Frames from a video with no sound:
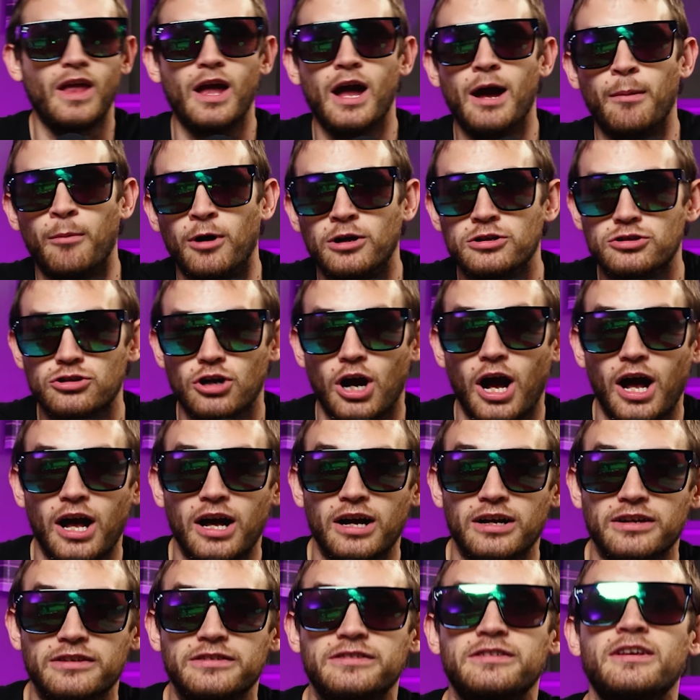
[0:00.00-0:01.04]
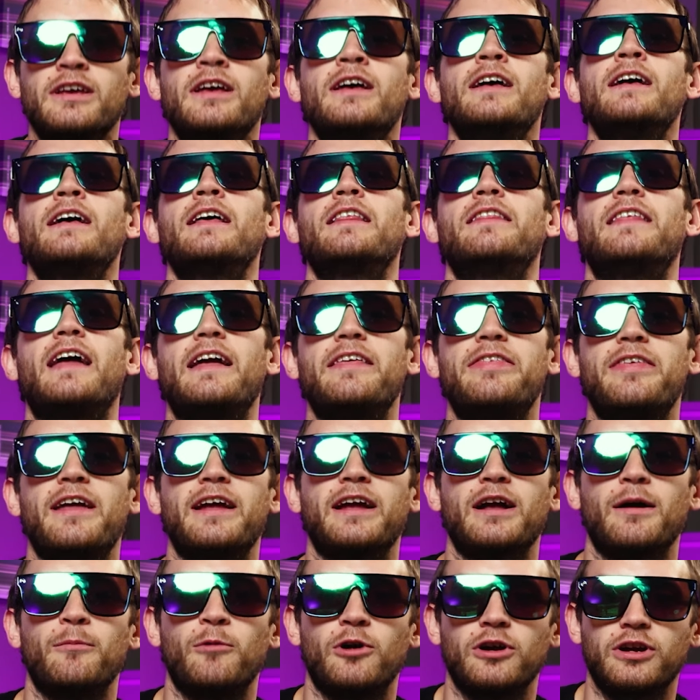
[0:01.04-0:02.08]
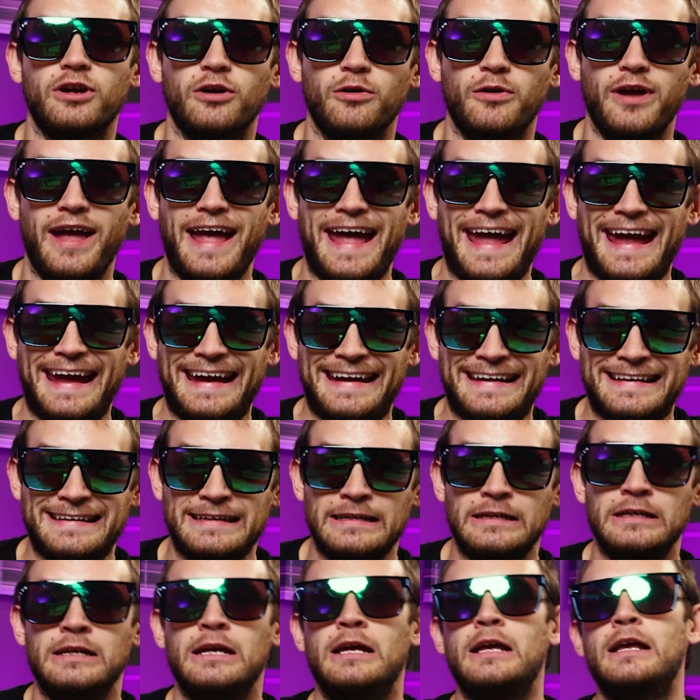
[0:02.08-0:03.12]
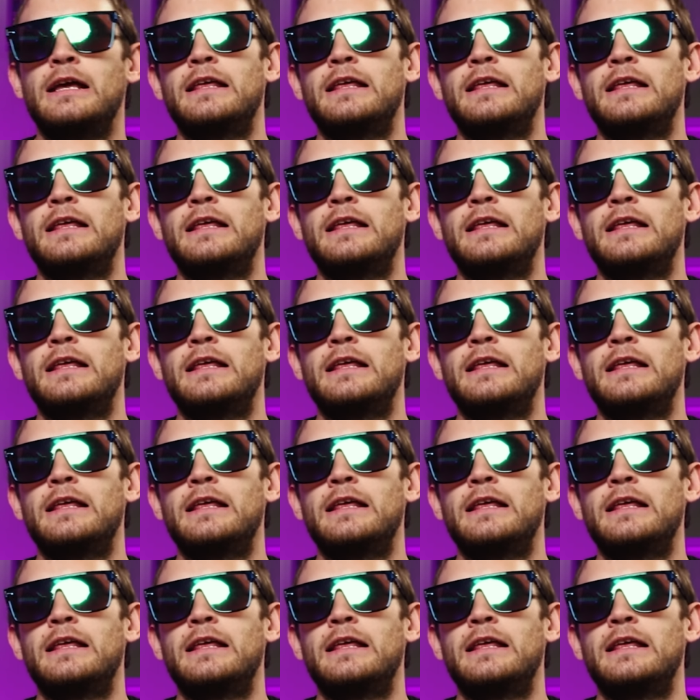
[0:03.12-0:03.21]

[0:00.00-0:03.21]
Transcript: I'm on drugs. They think I'm on cocaine.